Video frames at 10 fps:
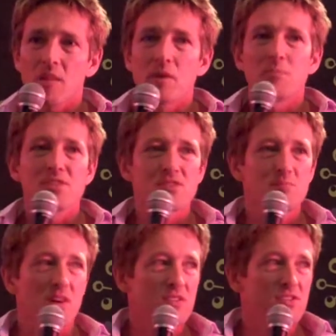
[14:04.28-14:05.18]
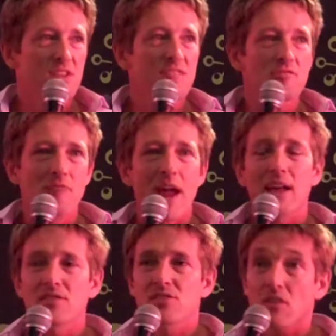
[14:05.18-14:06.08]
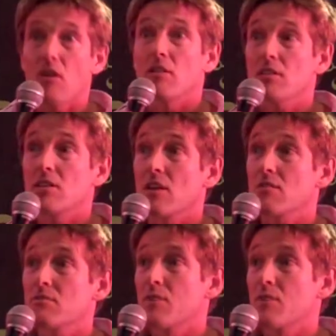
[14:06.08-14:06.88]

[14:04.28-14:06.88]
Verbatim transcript: my business partner Stephen rang and said, oh, you know,